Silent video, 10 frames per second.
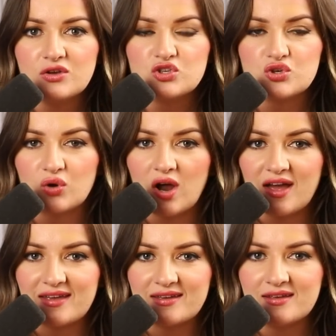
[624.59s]

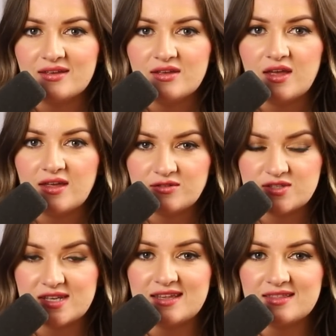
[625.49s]
trying
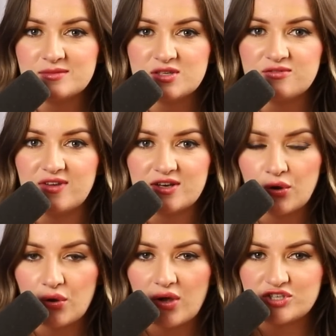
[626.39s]
to get them to fit
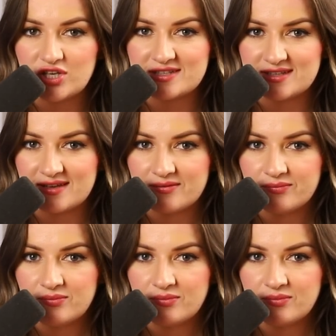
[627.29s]
her agenda?